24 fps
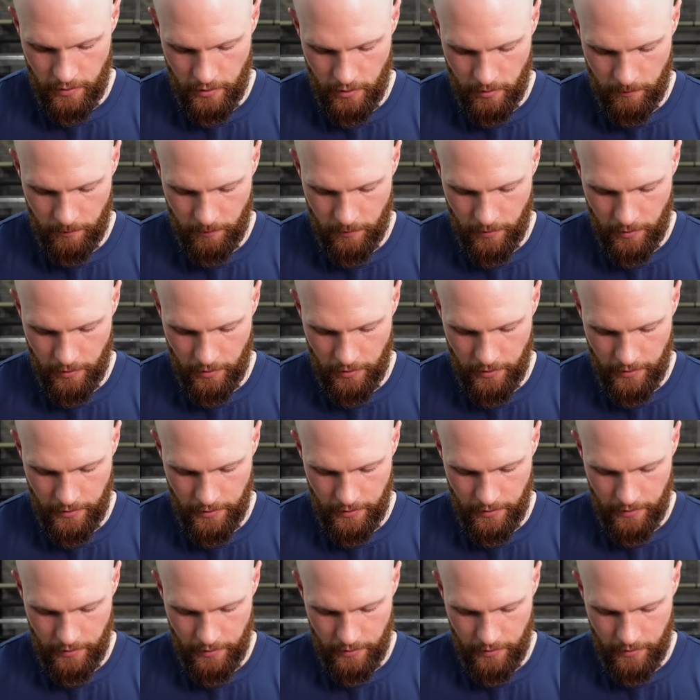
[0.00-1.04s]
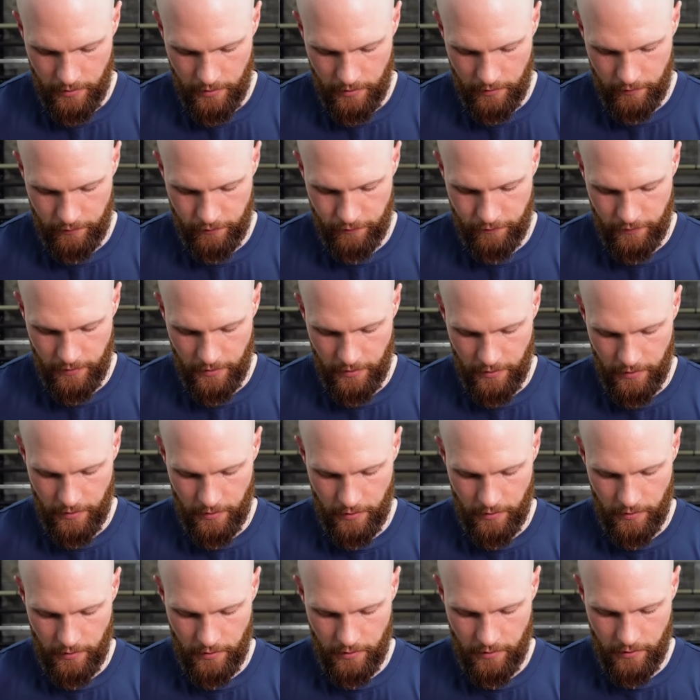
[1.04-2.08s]
upgrade
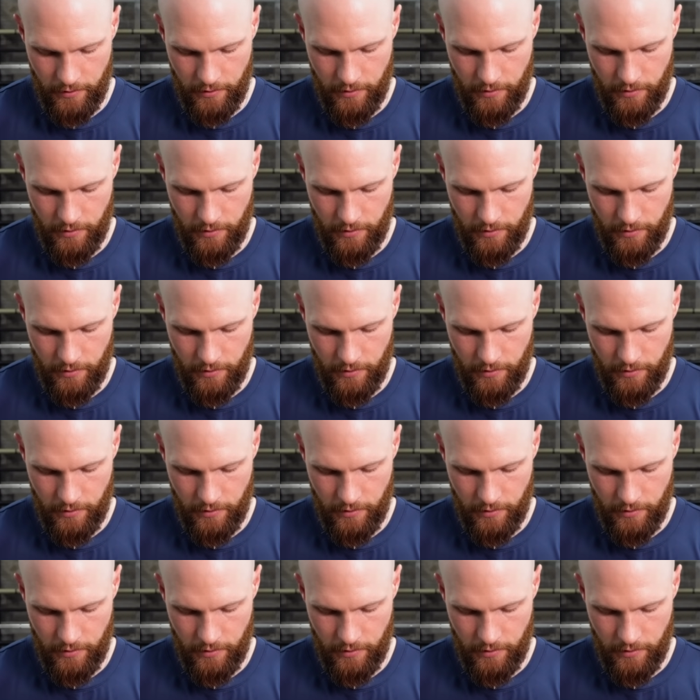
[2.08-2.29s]
fee?